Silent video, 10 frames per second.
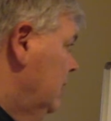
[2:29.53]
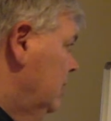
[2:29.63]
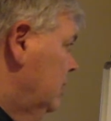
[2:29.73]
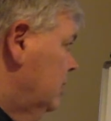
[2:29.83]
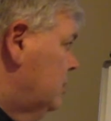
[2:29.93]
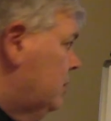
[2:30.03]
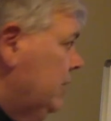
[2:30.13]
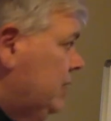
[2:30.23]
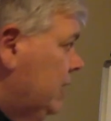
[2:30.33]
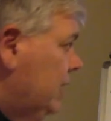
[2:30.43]
Those three
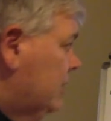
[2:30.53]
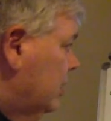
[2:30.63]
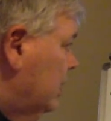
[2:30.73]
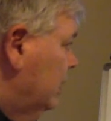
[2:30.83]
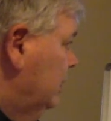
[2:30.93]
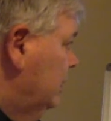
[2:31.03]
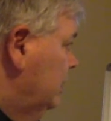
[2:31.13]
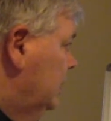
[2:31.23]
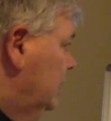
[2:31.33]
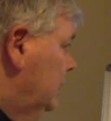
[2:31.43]
traits are
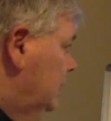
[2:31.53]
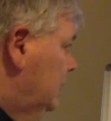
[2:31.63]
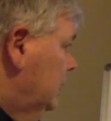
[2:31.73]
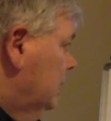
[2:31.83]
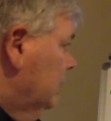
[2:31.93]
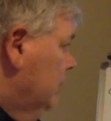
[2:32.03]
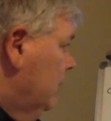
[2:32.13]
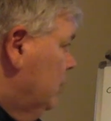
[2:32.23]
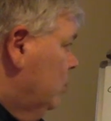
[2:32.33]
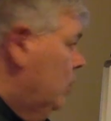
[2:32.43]

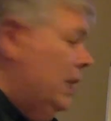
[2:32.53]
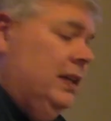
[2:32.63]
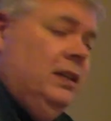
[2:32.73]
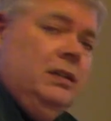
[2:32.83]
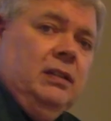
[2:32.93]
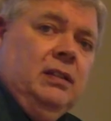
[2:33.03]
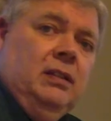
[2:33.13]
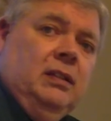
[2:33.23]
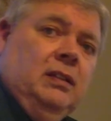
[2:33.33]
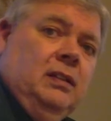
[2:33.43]
number one,
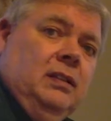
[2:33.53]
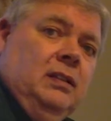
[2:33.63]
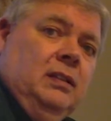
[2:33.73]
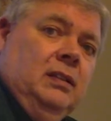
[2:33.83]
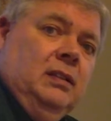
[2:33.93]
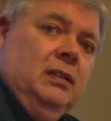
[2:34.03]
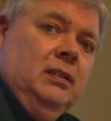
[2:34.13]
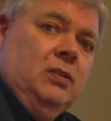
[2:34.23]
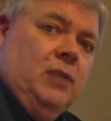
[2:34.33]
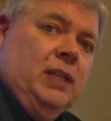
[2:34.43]

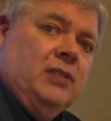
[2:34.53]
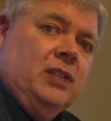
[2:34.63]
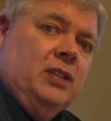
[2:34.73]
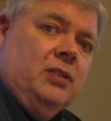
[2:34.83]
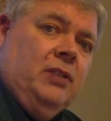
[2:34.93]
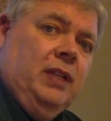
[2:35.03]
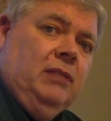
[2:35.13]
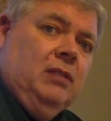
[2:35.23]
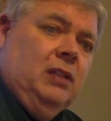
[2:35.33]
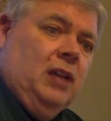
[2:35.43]
20th century,
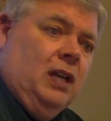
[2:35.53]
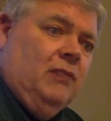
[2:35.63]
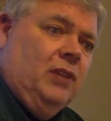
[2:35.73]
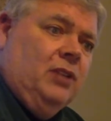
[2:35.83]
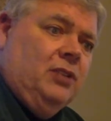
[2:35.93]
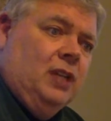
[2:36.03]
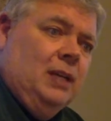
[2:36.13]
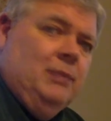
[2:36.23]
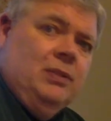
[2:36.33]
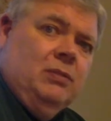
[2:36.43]
a lot of our
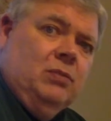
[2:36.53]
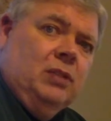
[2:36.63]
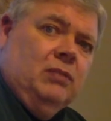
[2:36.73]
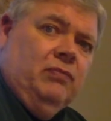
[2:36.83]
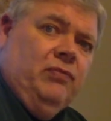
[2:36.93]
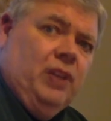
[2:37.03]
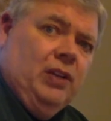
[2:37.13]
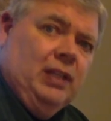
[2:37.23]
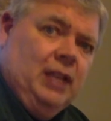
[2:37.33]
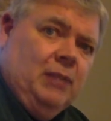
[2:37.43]
jobs were
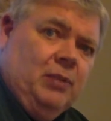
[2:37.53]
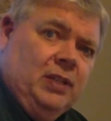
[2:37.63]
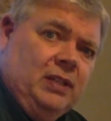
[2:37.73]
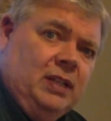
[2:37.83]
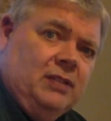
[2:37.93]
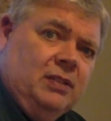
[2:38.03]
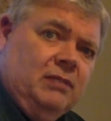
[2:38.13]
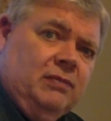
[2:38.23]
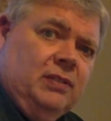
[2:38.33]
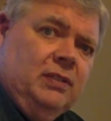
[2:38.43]
very labor intensive.
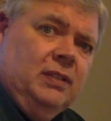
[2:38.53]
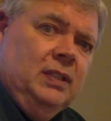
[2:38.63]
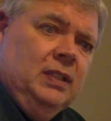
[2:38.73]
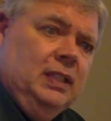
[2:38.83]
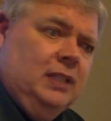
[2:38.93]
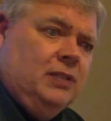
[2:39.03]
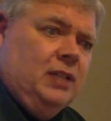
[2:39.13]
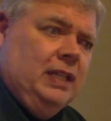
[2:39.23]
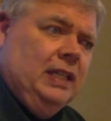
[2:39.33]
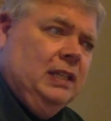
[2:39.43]
It's going
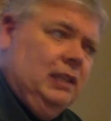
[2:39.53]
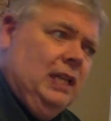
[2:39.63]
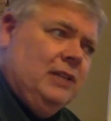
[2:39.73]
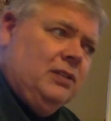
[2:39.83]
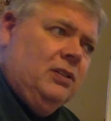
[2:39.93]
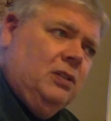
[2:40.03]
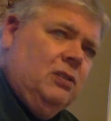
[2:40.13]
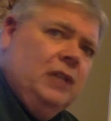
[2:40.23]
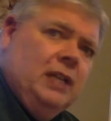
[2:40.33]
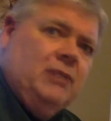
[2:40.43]
to get less
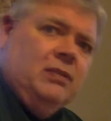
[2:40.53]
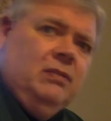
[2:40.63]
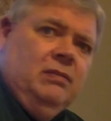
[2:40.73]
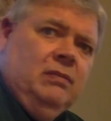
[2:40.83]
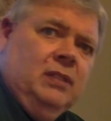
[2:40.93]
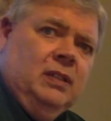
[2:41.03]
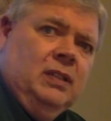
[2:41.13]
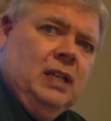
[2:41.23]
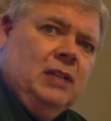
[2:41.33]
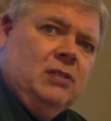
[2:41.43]
so as
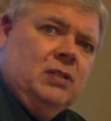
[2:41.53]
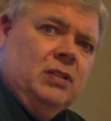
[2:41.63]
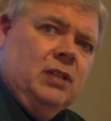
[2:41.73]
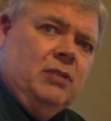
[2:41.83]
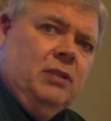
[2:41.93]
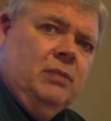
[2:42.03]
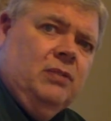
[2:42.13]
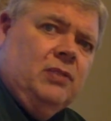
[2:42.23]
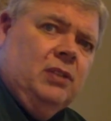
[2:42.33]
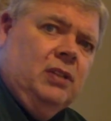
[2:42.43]
the century
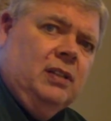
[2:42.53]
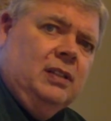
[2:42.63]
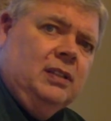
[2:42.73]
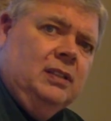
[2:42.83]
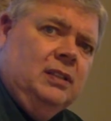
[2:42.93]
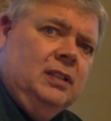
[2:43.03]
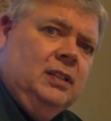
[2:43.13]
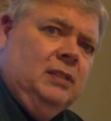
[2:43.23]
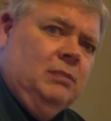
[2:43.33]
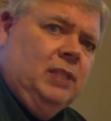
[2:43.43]
moves along,
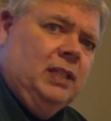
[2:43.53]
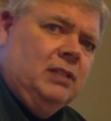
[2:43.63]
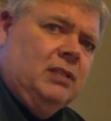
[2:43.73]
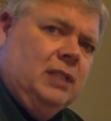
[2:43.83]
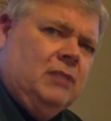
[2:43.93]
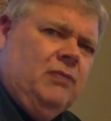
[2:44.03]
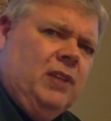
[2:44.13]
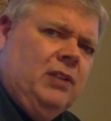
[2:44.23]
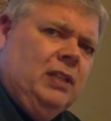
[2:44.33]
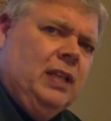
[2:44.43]
but it's
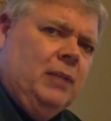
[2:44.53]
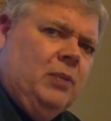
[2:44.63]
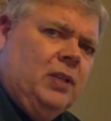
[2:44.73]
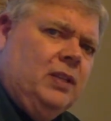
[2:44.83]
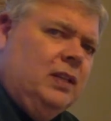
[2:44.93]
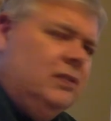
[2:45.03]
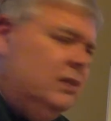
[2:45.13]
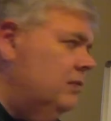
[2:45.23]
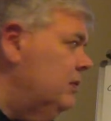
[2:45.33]
very labor intensive.